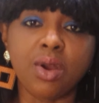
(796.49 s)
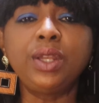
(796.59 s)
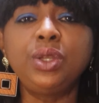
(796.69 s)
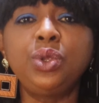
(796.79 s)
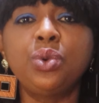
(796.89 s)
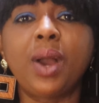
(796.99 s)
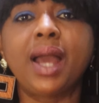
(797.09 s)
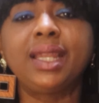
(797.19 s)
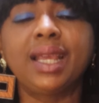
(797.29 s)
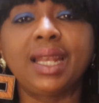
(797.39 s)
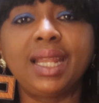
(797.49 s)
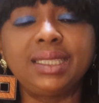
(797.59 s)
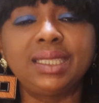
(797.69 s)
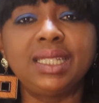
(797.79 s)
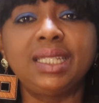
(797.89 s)
When you are
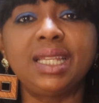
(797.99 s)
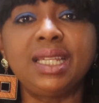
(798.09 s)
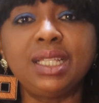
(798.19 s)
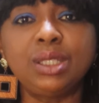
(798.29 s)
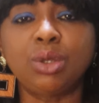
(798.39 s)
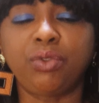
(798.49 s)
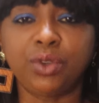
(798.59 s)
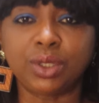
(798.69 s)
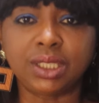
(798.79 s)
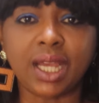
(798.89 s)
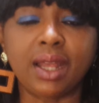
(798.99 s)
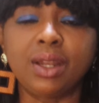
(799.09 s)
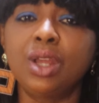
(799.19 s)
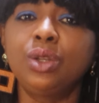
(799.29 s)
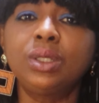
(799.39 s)
neglecting the needs of your child,
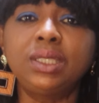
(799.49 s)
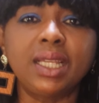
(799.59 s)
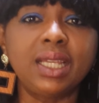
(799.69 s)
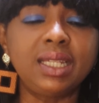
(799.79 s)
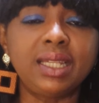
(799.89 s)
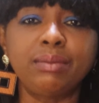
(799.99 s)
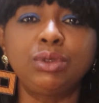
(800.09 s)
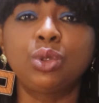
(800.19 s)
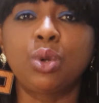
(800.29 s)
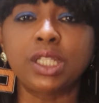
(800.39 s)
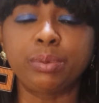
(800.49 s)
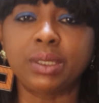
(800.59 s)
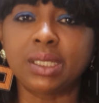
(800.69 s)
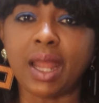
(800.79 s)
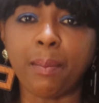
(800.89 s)
not taking them to
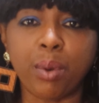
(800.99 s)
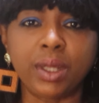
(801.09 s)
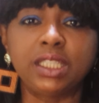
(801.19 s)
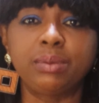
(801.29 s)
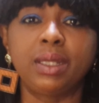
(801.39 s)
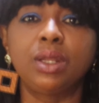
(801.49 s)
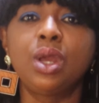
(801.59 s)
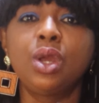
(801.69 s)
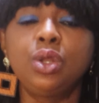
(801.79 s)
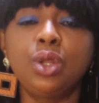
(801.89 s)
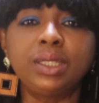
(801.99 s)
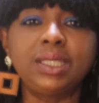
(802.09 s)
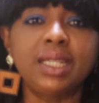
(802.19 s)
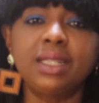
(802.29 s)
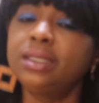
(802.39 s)
hospital appointment, not
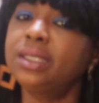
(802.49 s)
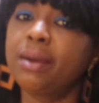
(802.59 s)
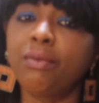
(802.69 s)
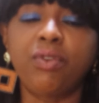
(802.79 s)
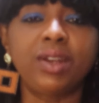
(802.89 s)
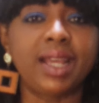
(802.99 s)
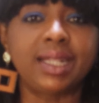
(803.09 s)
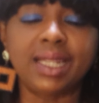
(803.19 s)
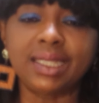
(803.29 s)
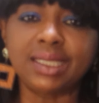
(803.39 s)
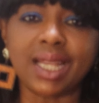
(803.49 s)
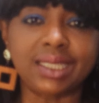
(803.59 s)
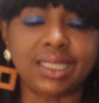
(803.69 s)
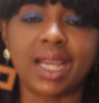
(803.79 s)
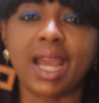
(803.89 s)
taking them for their dental
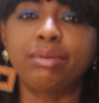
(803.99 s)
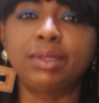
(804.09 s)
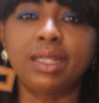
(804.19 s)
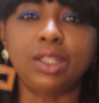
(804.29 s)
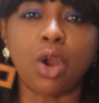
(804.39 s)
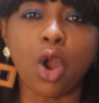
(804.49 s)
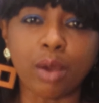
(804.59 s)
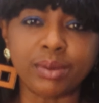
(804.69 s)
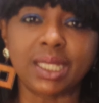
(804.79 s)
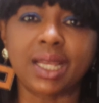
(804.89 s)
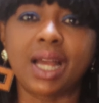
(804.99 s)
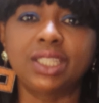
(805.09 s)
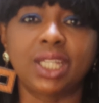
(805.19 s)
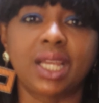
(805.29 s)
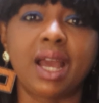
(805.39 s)
checkups and their optical
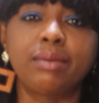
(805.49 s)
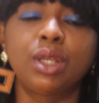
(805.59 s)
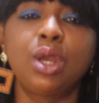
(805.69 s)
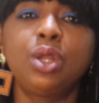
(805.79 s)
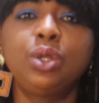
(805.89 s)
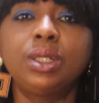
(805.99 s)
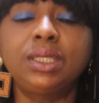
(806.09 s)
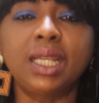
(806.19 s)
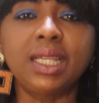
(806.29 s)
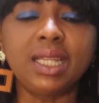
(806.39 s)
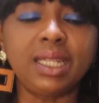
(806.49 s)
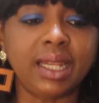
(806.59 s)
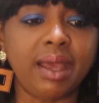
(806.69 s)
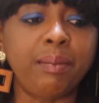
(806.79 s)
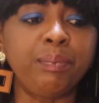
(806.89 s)
checkups, not taking
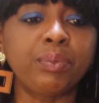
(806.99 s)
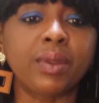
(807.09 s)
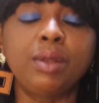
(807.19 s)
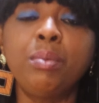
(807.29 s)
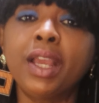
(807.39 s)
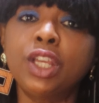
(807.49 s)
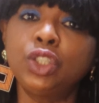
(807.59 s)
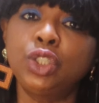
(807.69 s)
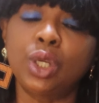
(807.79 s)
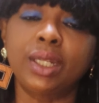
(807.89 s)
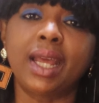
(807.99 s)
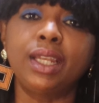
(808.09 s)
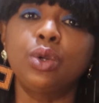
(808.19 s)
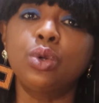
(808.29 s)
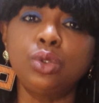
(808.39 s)
them, making sure that
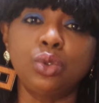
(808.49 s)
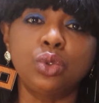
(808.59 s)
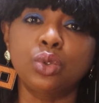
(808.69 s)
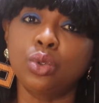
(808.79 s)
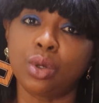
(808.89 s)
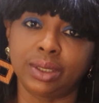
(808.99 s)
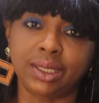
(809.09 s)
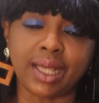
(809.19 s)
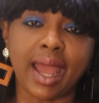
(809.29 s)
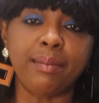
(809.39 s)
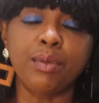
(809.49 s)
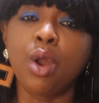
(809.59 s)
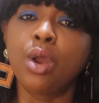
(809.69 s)
they go to school on time,